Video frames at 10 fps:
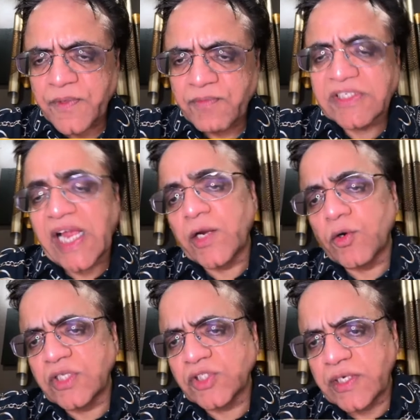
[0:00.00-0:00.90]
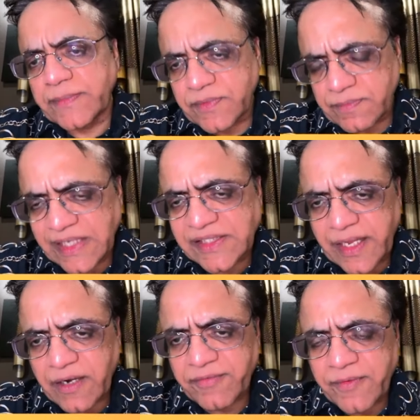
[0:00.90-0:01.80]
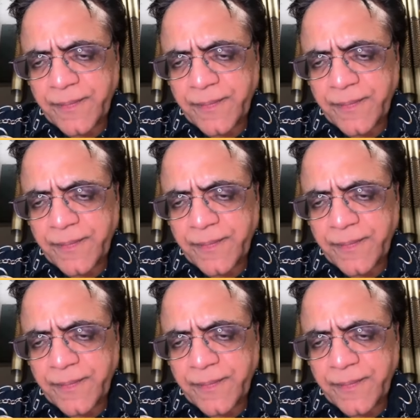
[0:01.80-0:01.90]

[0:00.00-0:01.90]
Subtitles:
which I wrote the script myself.